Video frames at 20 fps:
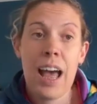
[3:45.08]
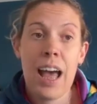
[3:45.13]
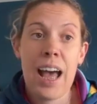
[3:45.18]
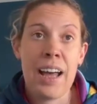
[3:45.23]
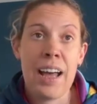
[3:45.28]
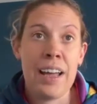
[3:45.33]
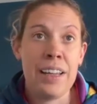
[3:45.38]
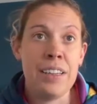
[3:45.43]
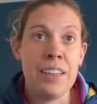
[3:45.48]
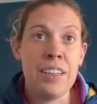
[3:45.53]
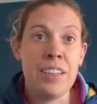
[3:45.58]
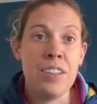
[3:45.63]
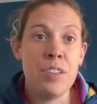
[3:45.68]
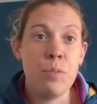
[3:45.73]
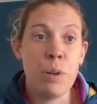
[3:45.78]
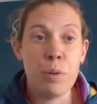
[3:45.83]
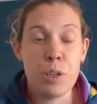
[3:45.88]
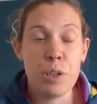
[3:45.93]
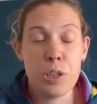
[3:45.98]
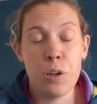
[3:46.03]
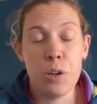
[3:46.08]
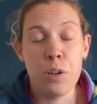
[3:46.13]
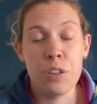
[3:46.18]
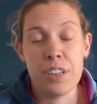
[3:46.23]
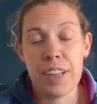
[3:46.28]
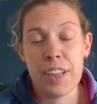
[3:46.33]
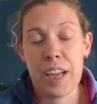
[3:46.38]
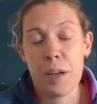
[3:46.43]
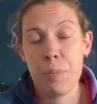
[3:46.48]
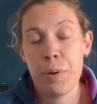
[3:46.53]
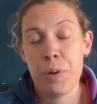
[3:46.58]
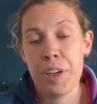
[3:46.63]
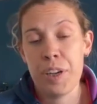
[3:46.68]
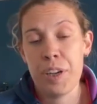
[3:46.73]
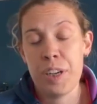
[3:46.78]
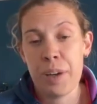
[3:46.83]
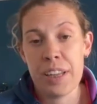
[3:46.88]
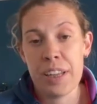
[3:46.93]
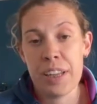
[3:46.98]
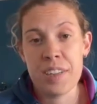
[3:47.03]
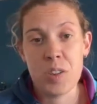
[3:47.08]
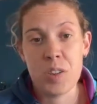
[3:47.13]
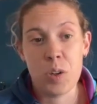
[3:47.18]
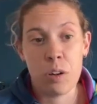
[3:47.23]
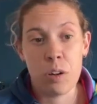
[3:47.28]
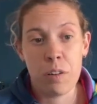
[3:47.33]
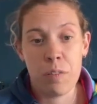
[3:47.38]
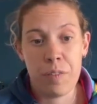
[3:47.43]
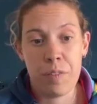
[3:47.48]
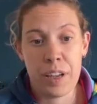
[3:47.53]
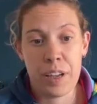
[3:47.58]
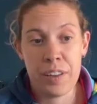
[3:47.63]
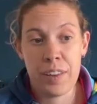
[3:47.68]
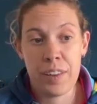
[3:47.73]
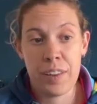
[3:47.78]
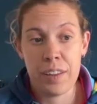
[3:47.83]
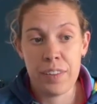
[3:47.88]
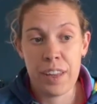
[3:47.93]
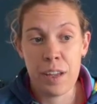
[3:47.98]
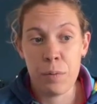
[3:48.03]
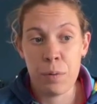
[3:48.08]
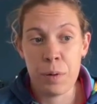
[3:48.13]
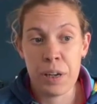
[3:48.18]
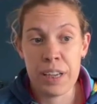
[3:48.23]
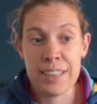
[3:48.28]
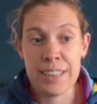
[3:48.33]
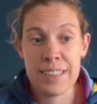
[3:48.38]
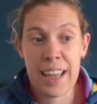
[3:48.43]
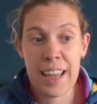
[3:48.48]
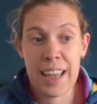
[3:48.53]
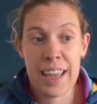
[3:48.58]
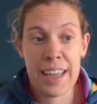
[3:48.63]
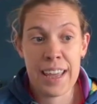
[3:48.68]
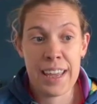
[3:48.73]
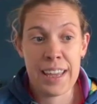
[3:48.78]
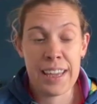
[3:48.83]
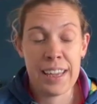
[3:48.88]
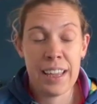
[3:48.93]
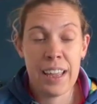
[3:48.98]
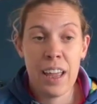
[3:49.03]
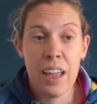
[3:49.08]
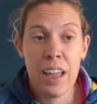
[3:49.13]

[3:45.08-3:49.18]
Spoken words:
and we were told at that point by the sonographer that there was a